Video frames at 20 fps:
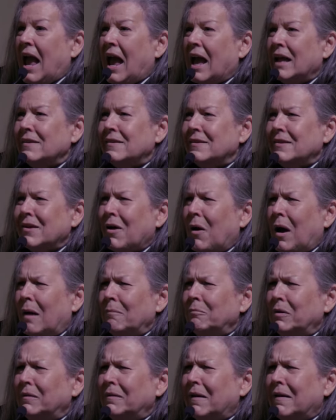And so
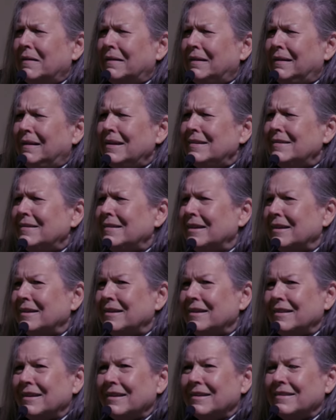I'm listening
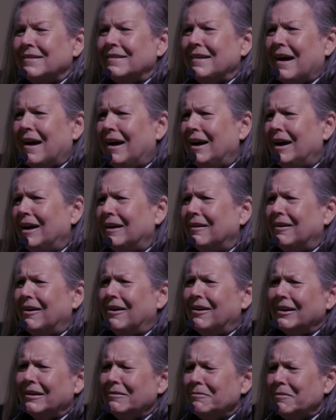to this
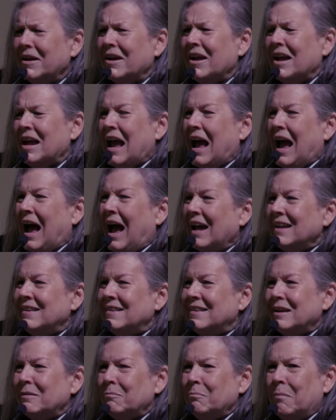dialogue, and I
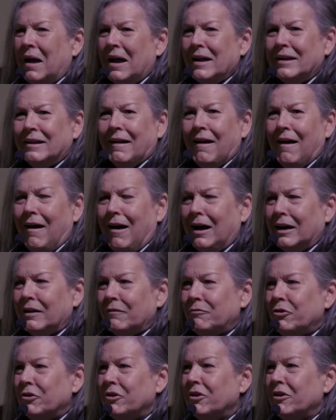said, My God,
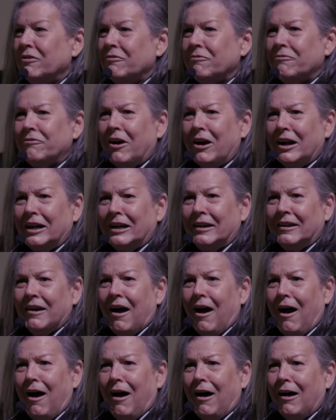if you're going to find
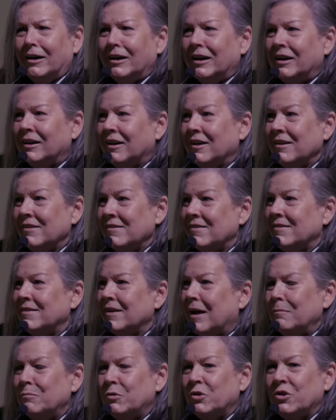God in
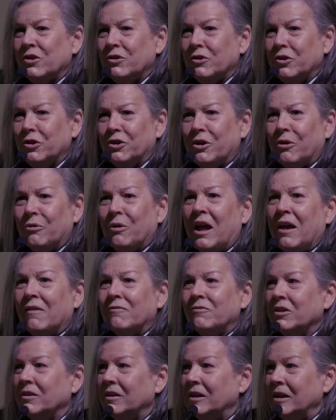consumption, you don't
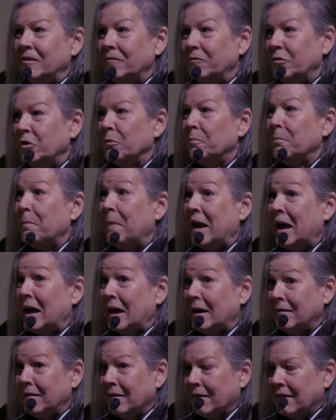have to leave your
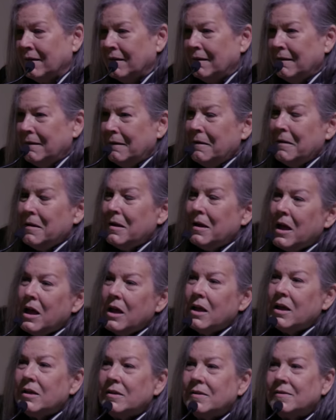bed.
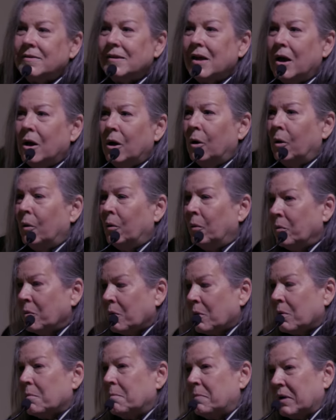
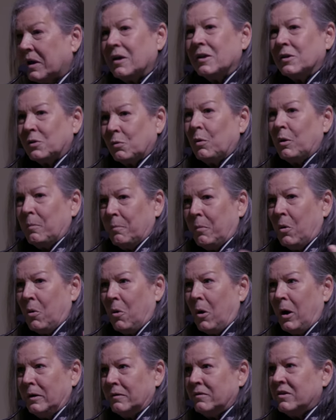So, because we're
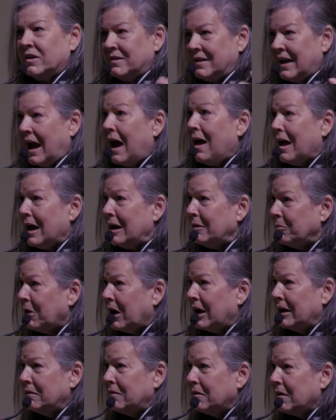born to die,
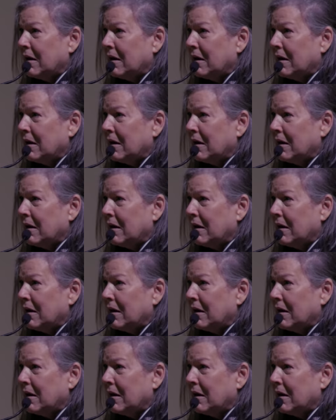right?